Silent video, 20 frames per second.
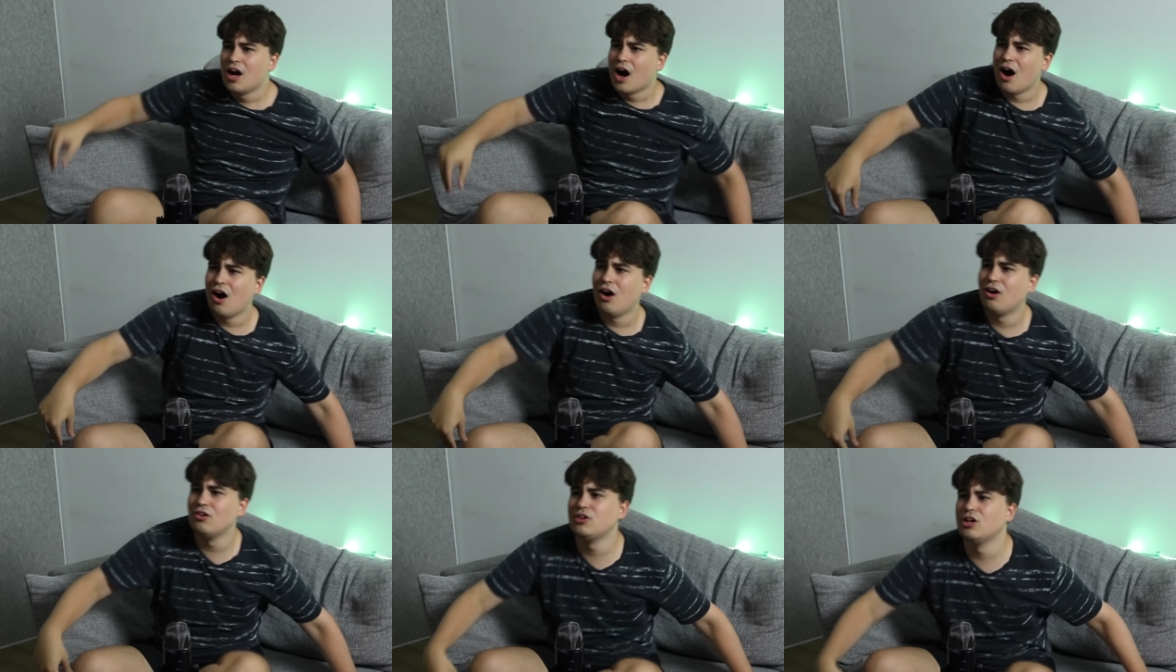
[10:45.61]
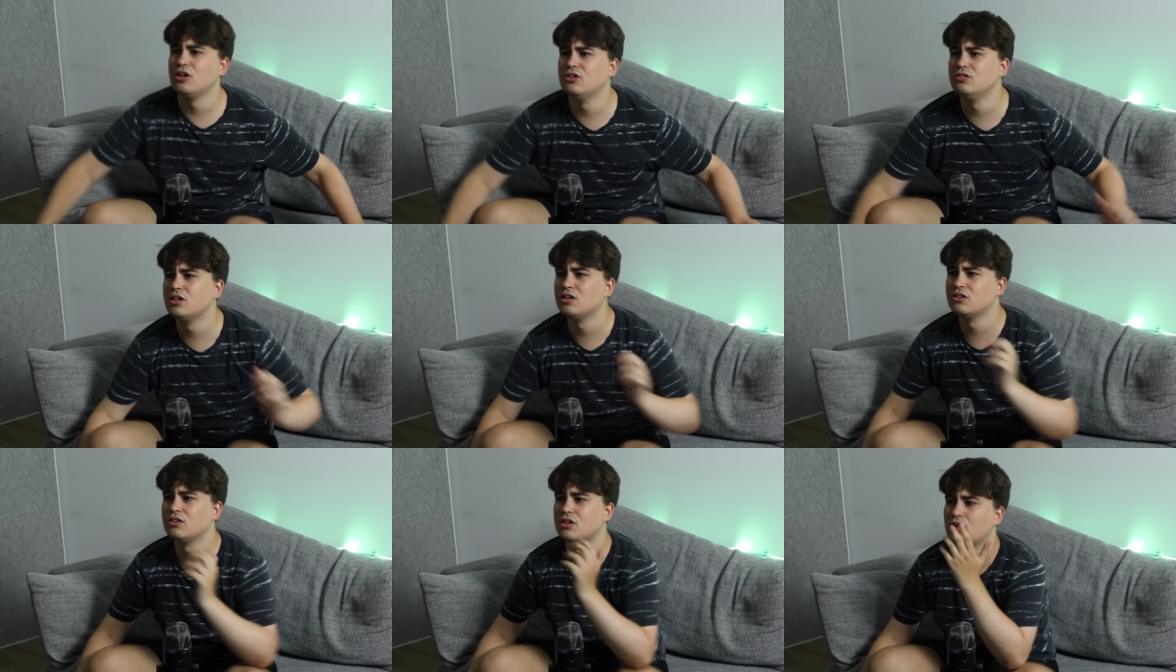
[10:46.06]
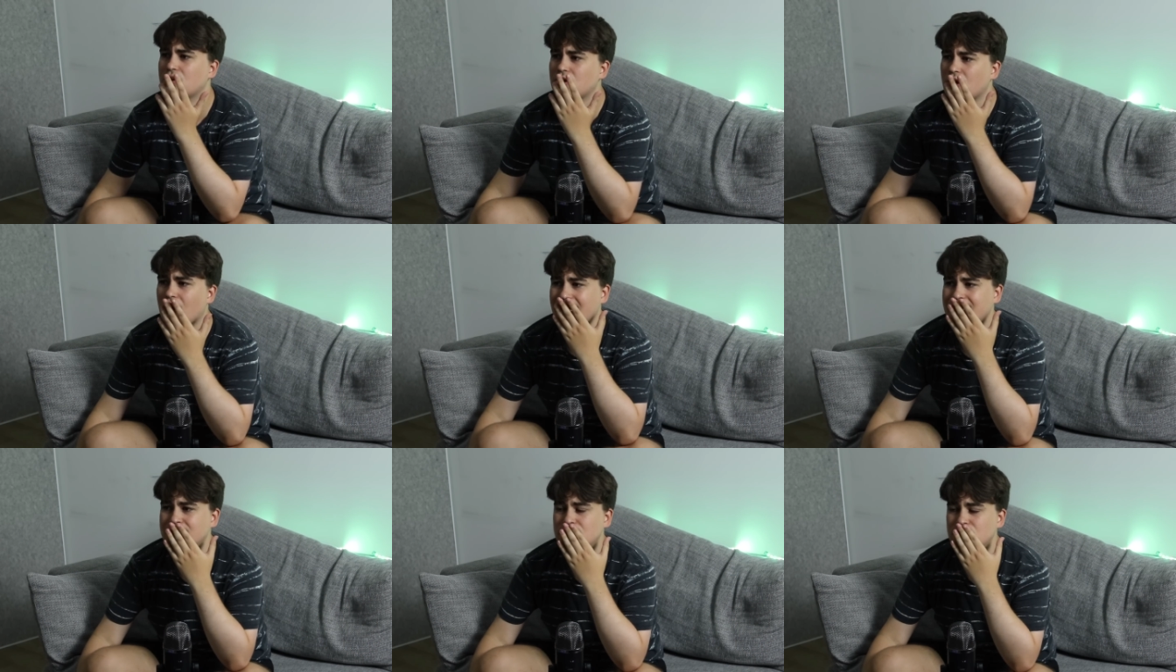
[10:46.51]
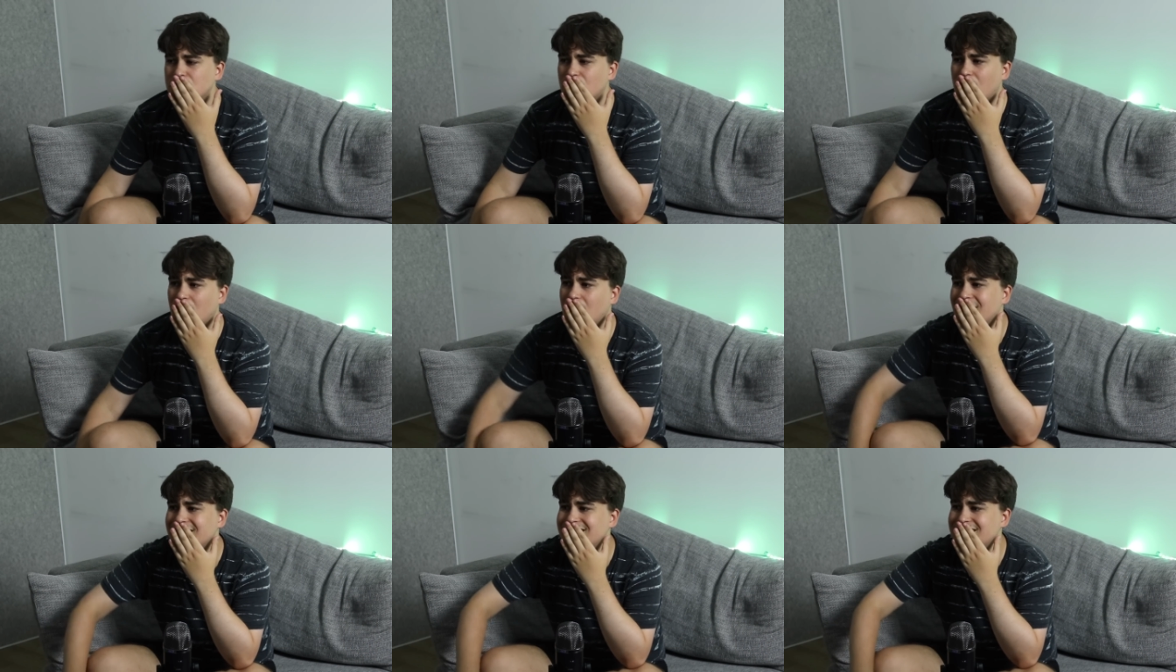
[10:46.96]
Oh no no no no! I do.
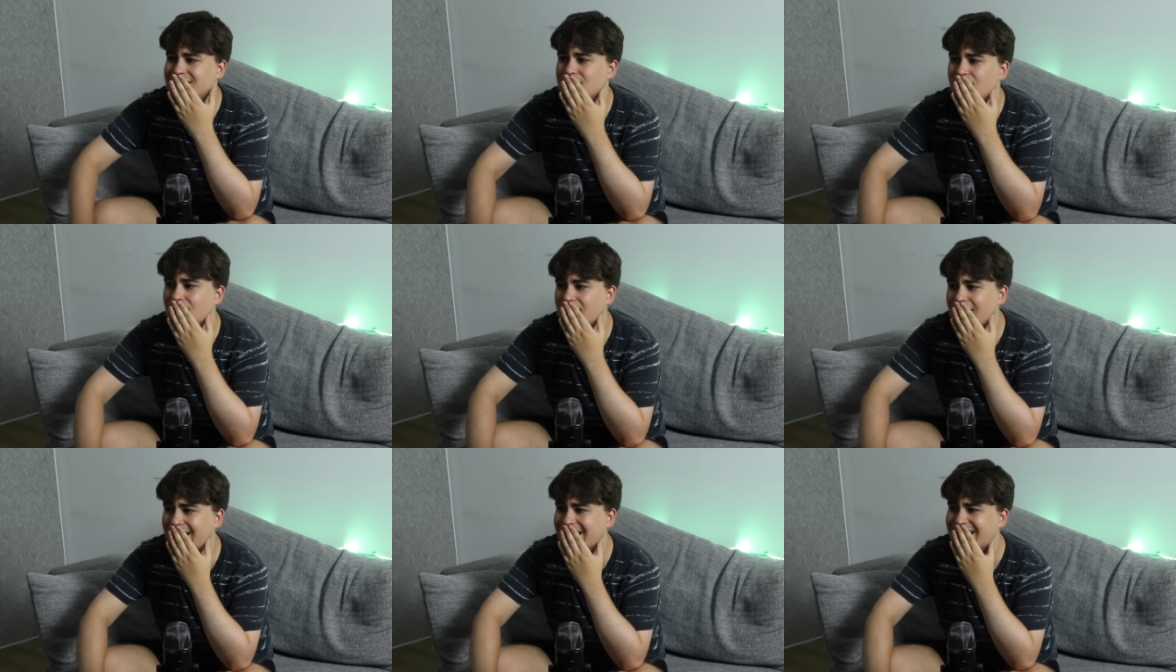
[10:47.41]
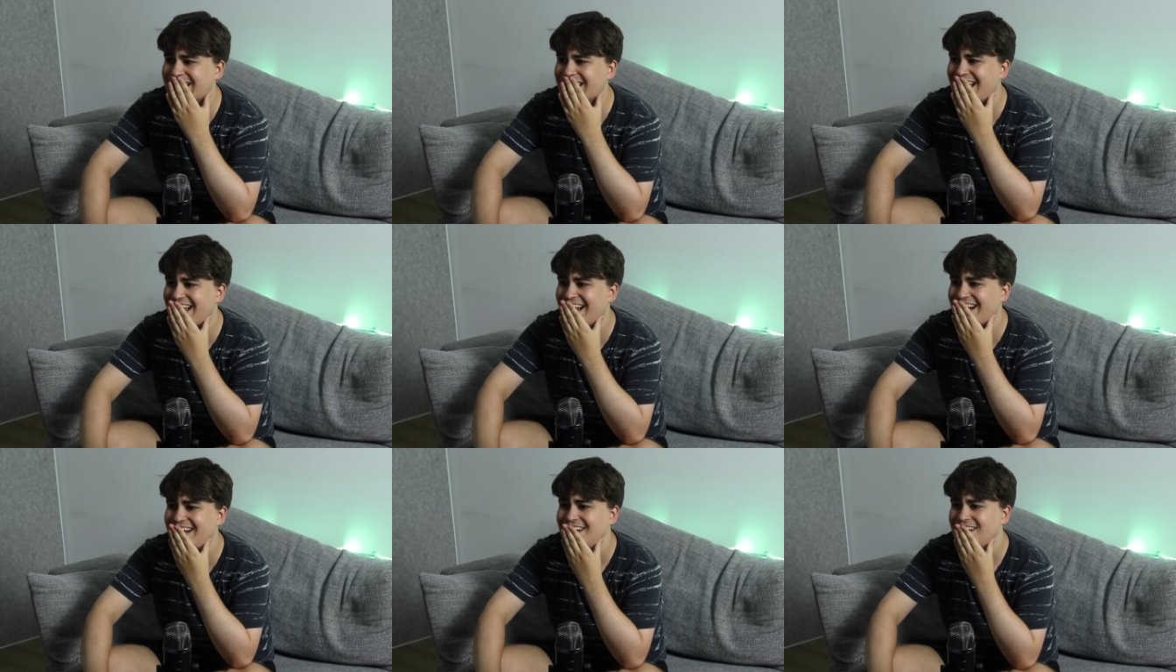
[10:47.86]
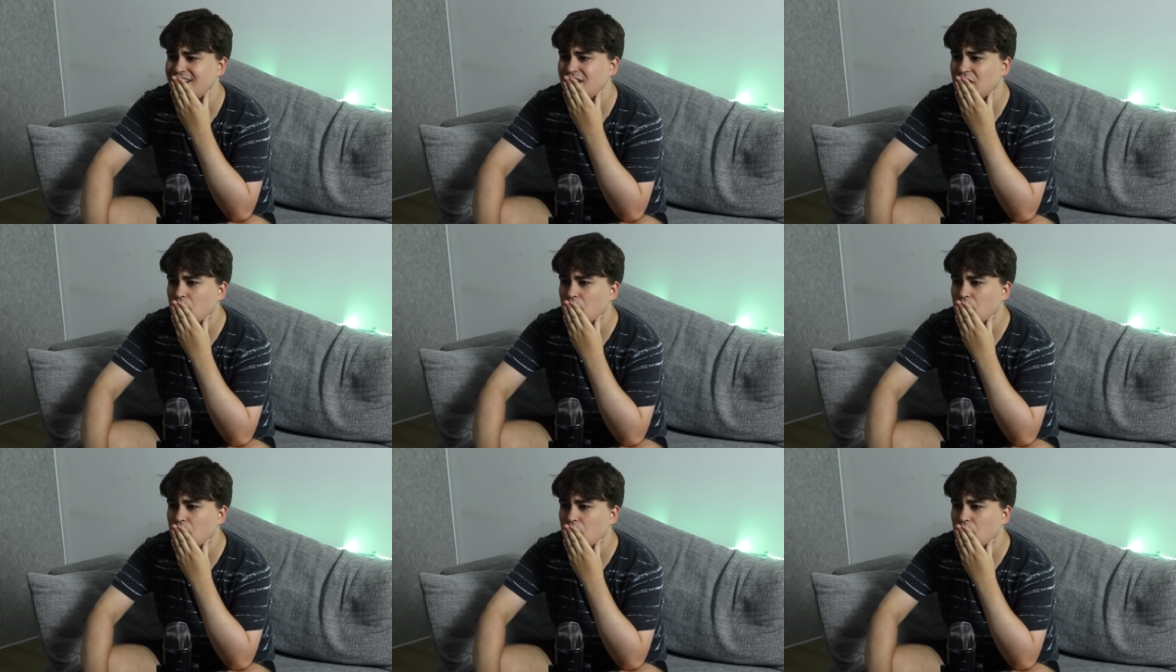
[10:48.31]
Oh, I did not like that.